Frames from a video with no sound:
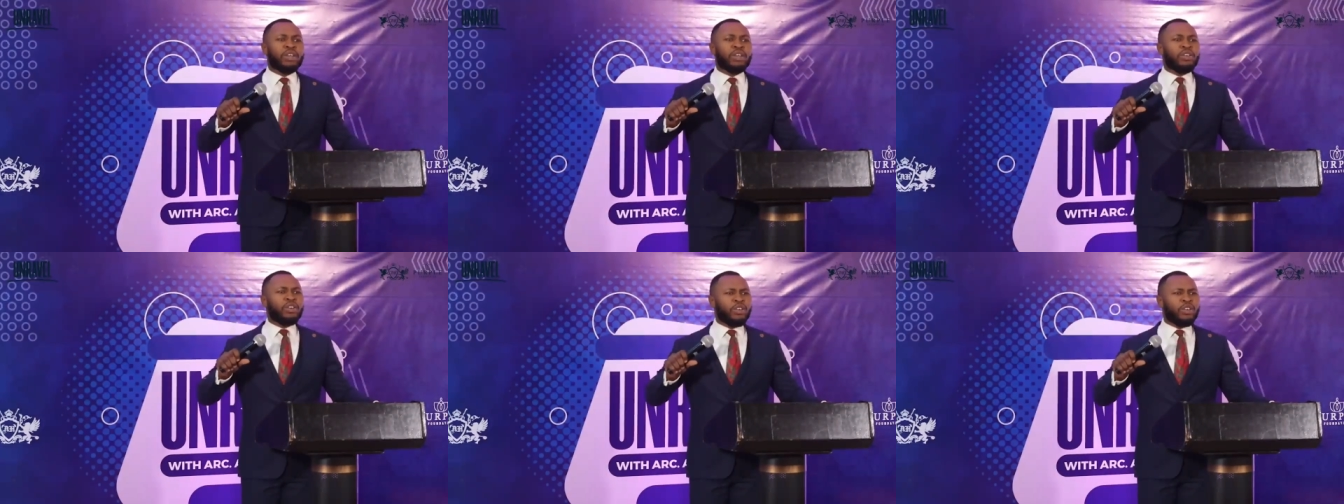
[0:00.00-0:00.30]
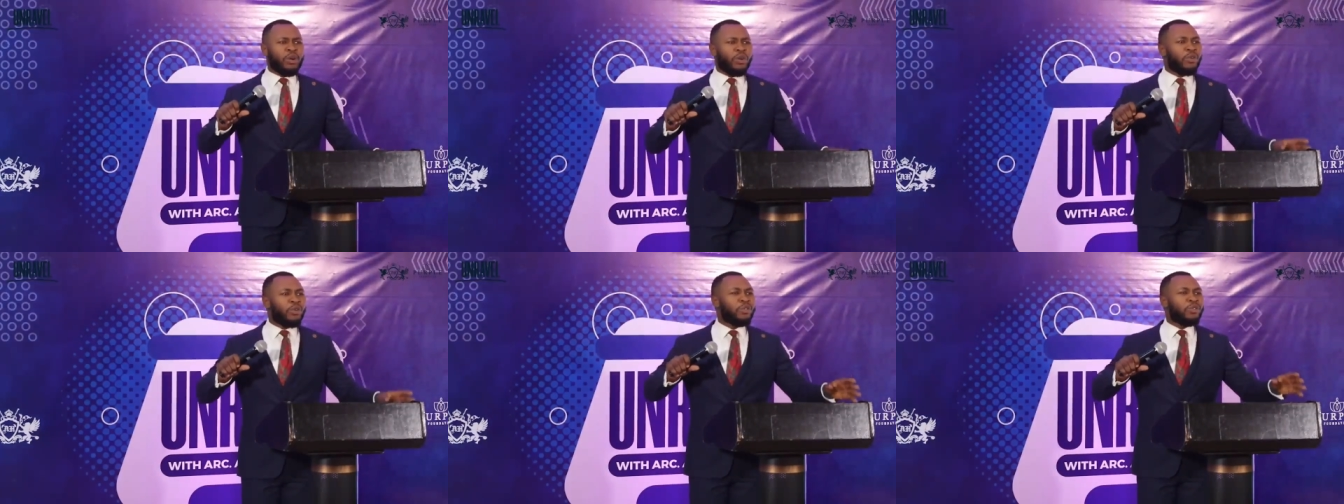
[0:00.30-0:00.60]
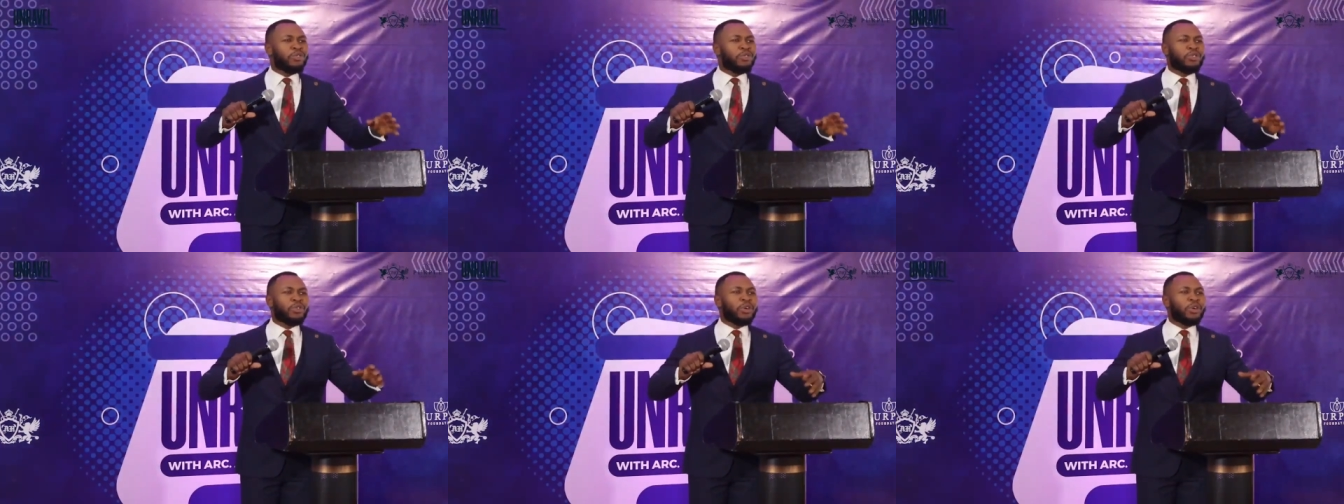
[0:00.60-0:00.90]
You know,
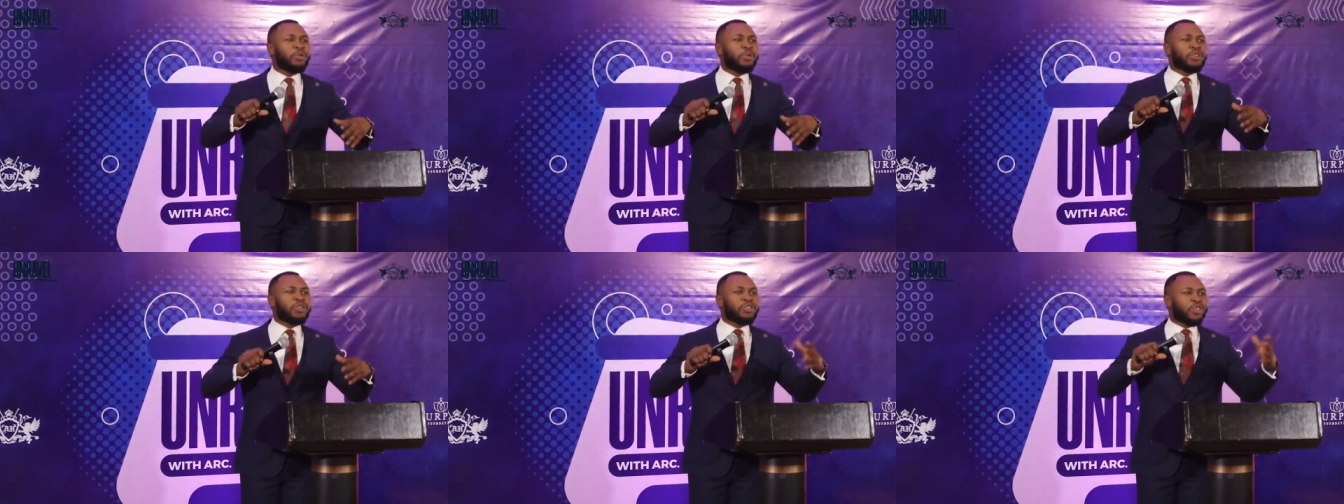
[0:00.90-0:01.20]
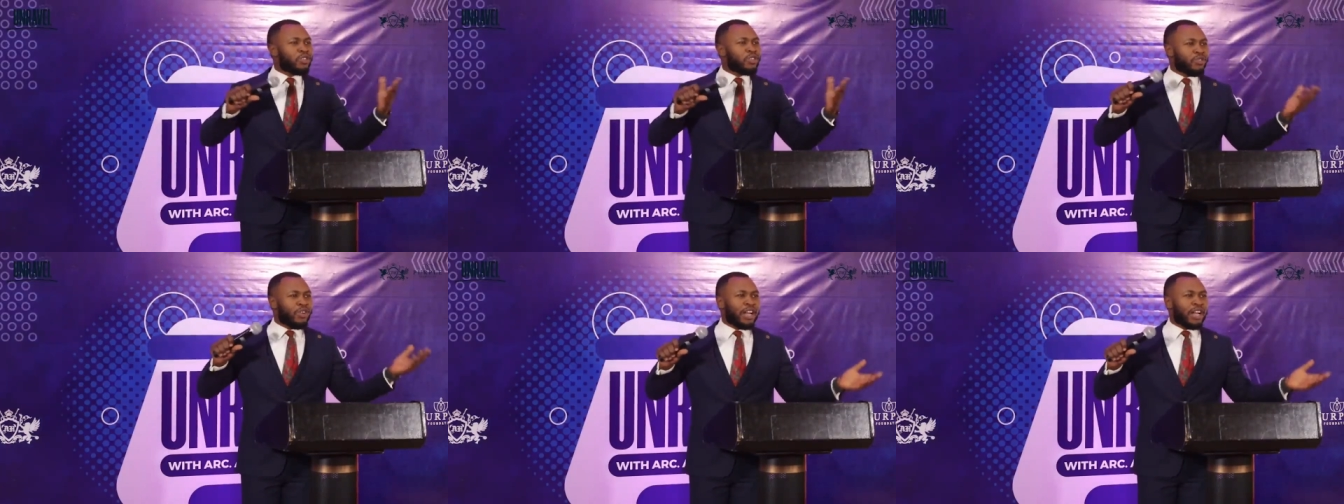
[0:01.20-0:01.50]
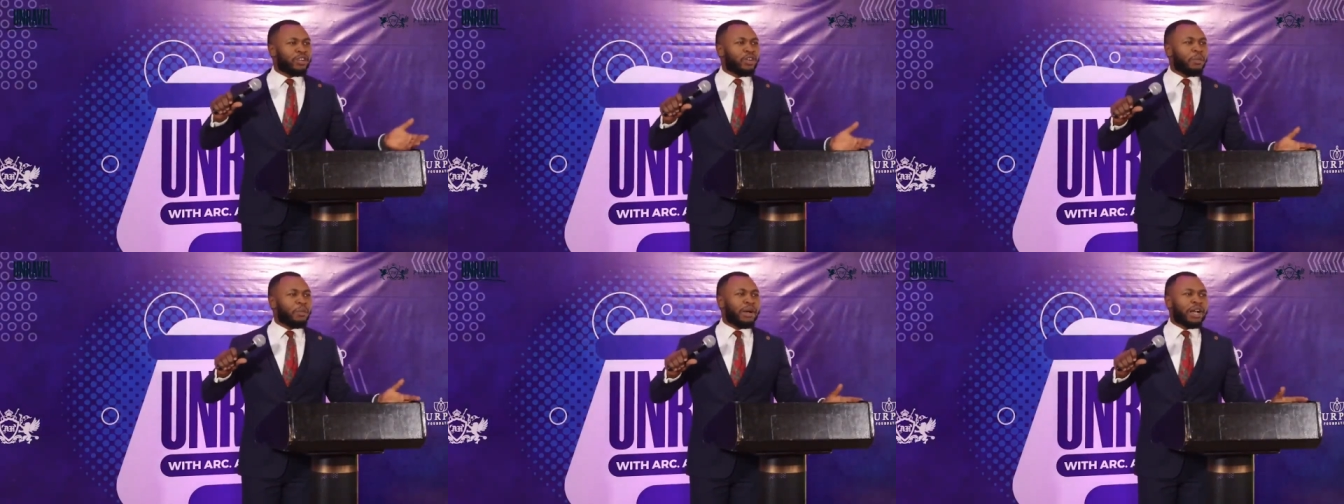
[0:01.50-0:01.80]
so it was just
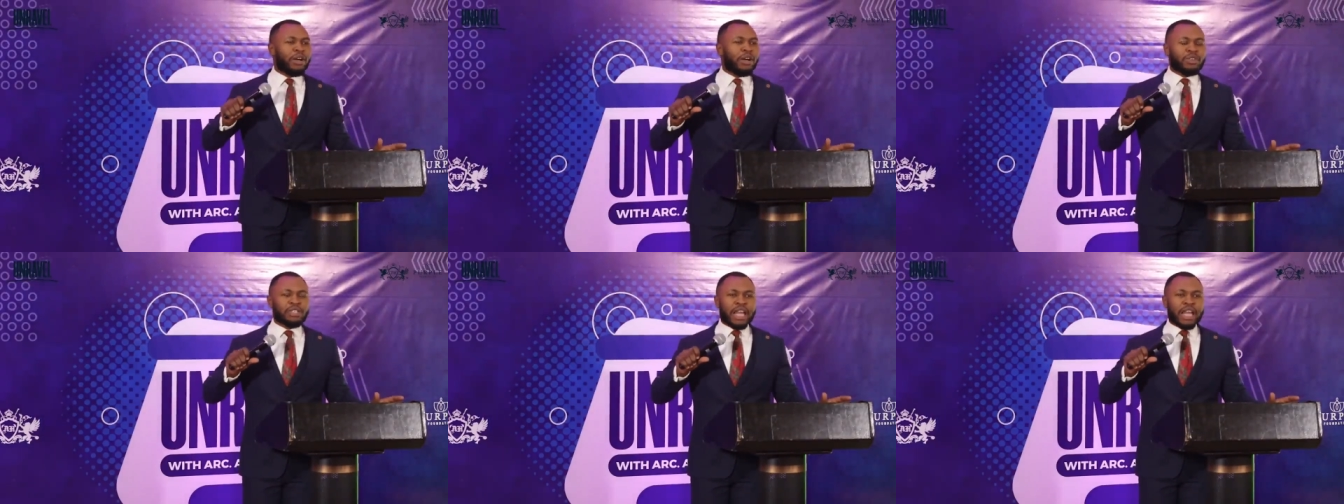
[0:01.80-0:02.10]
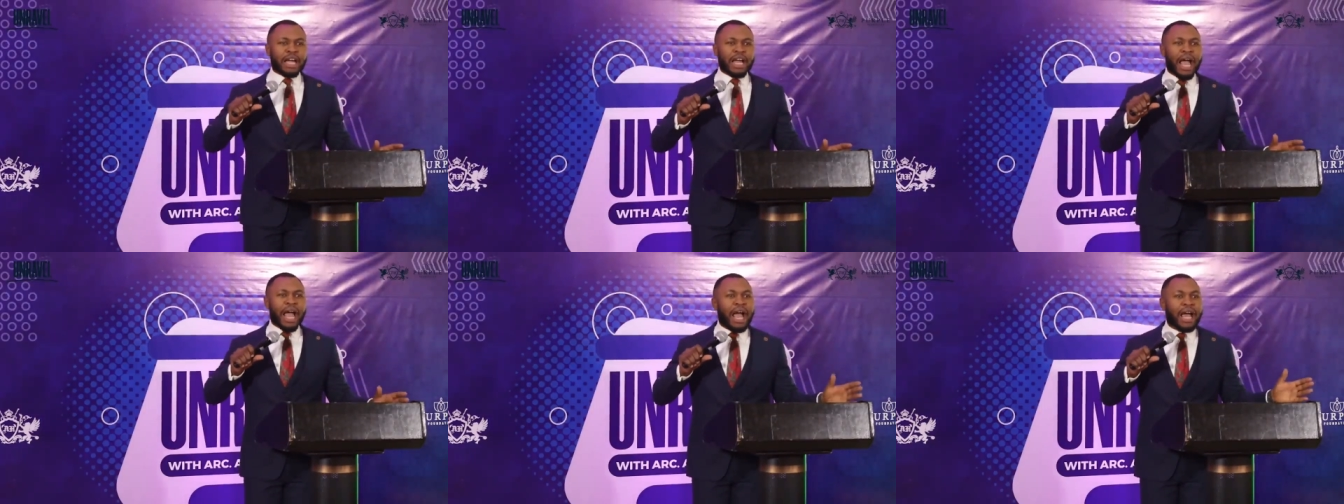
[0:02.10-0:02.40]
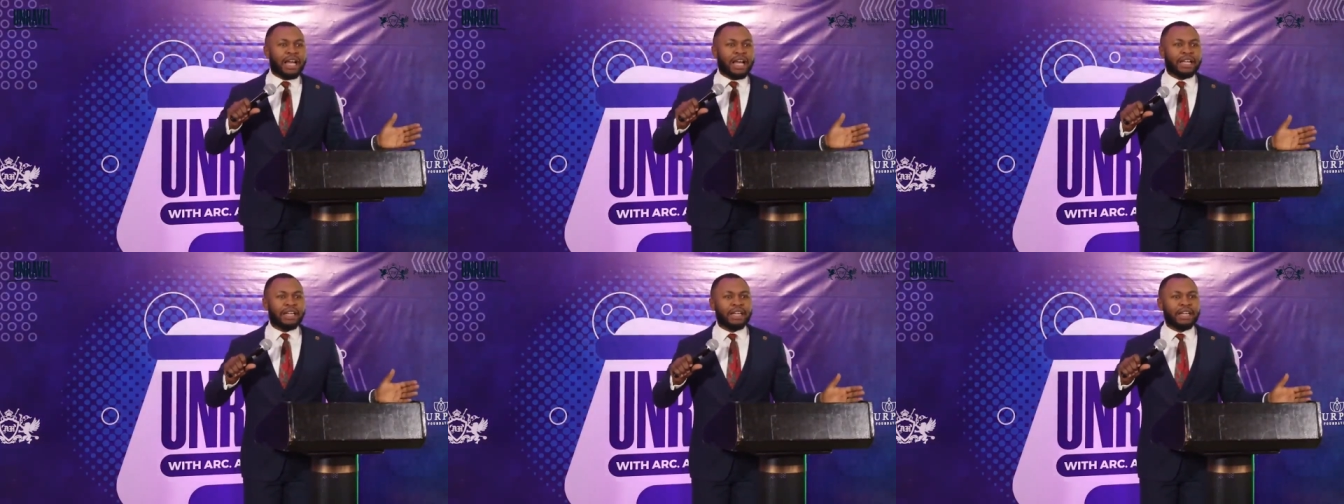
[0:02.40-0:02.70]
random. And I was like,
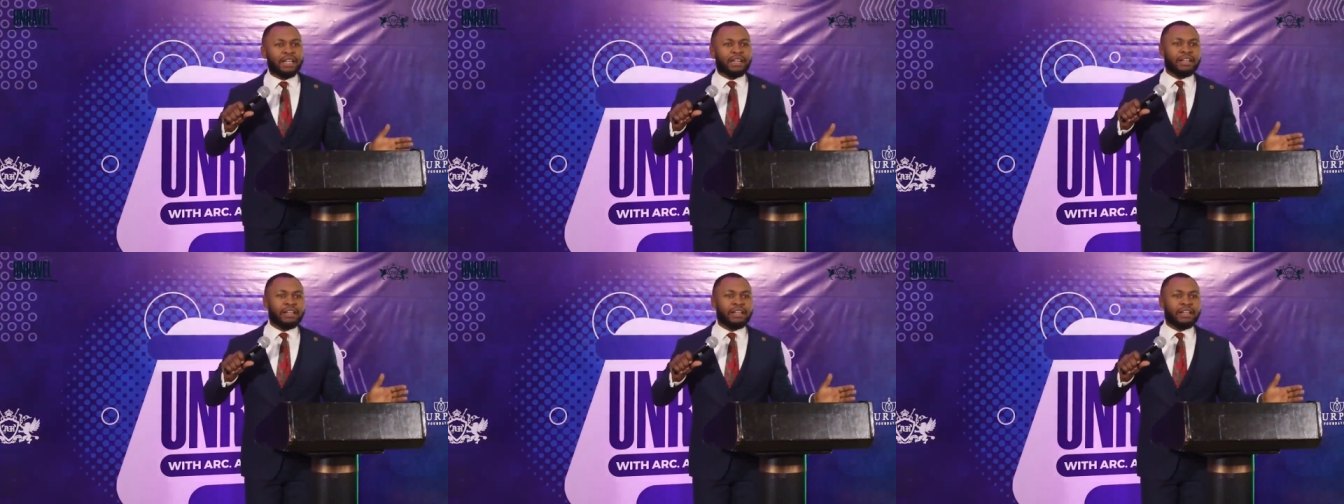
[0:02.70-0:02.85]
ah,